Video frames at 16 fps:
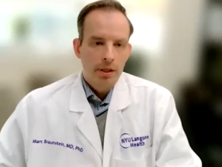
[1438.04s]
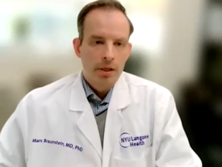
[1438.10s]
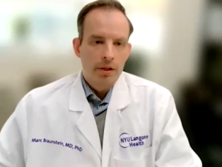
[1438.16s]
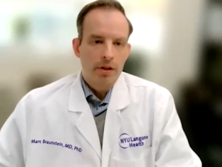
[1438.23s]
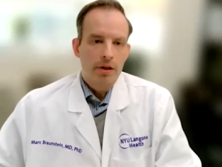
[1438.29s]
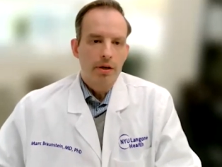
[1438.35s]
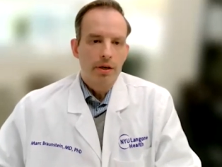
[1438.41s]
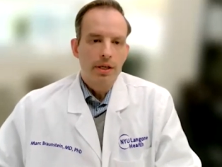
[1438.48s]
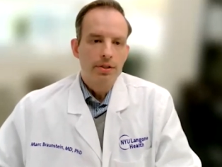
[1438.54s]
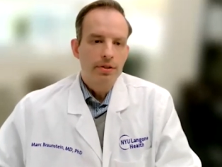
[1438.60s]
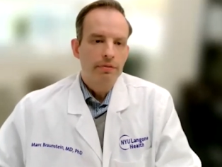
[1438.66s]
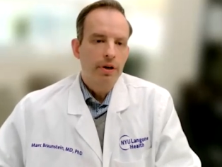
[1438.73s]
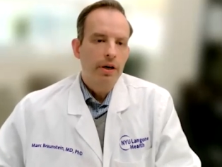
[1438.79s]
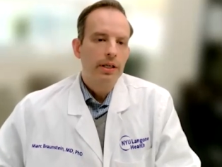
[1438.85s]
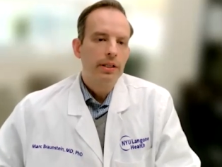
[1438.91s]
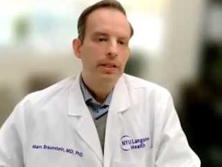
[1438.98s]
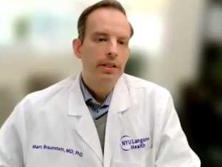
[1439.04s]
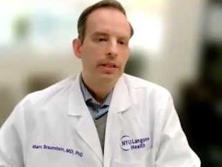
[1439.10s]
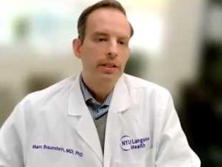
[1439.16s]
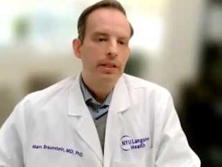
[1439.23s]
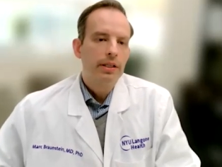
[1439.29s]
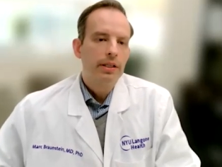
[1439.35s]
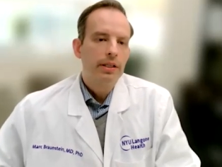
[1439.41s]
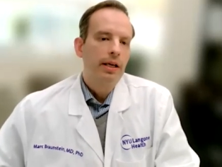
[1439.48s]
it's a very
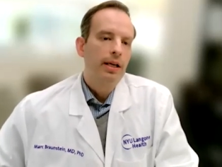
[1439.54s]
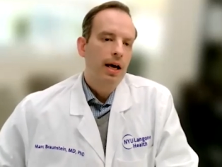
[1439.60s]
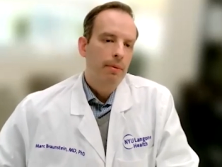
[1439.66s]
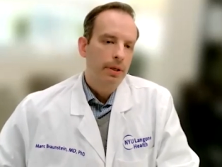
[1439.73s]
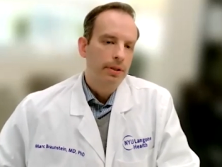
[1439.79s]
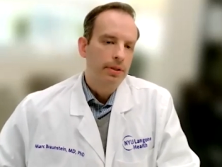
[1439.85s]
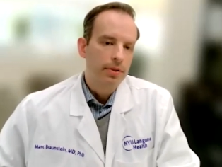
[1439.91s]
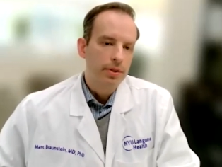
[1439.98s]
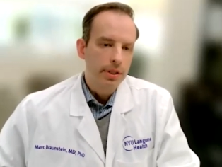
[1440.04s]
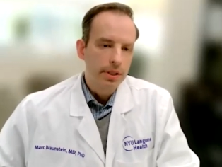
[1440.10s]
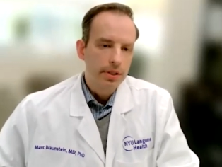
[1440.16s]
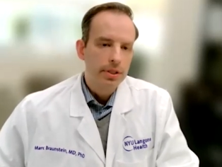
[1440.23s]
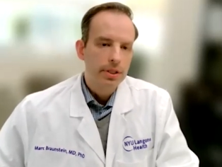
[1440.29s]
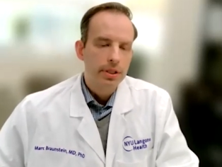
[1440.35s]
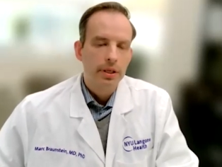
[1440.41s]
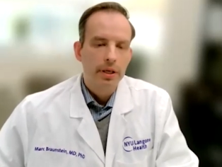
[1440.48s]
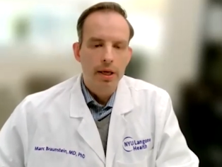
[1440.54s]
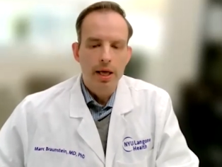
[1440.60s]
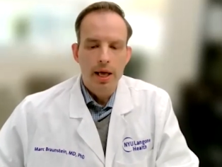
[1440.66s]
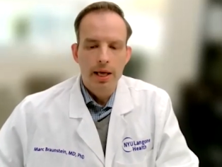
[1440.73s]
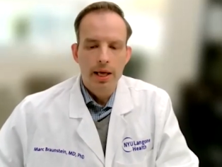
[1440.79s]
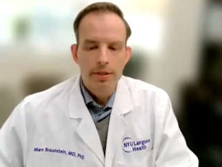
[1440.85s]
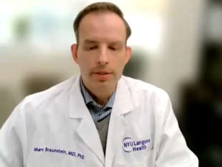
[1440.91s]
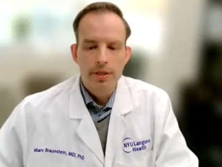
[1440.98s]
dynamic disease,
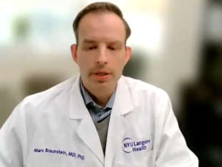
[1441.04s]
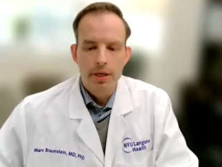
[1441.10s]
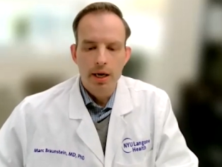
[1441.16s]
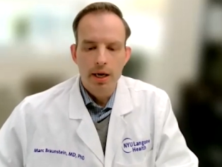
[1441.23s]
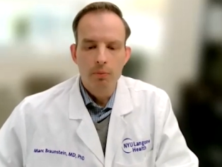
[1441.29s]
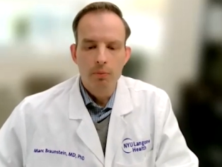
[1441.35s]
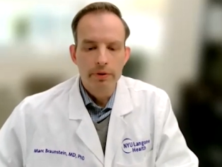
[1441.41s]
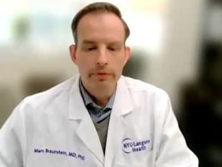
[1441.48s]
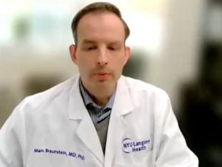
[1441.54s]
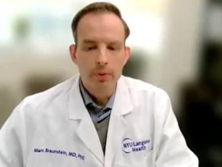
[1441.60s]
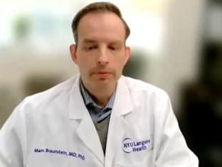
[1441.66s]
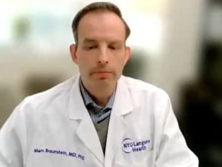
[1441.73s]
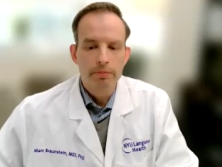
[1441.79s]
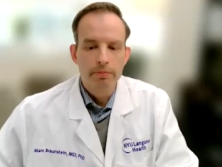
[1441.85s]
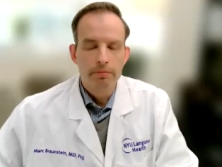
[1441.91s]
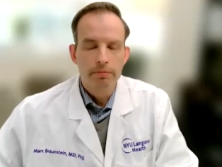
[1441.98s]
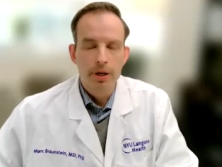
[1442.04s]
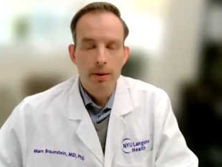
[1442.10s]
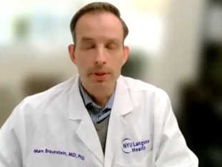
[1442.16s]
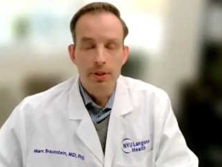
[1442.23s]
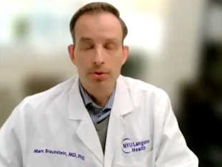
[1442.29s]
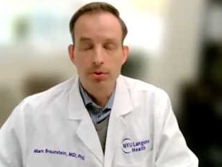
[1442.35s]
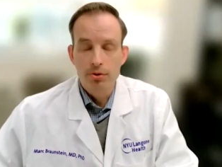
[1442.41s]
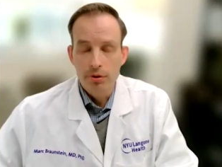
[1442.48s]
and we've come
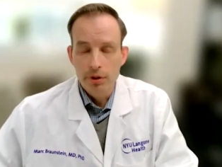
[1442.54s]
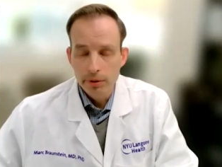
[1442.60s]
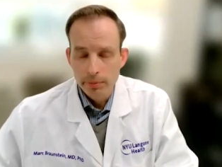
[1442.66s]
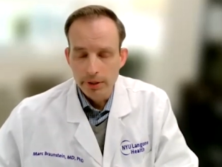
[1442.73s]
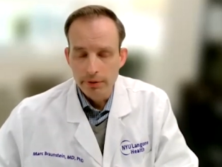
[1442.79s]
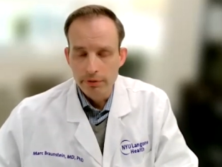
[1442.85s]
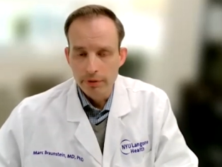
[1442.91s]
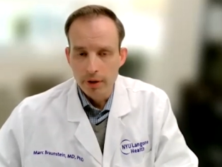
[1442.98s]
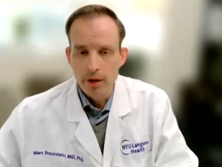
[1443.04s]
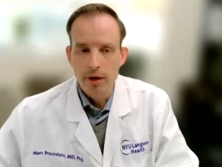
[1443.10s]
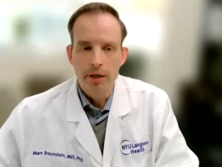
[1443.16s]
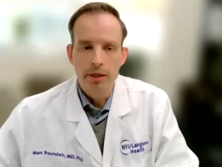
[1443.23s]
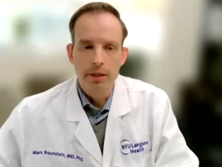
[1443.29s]
extremely far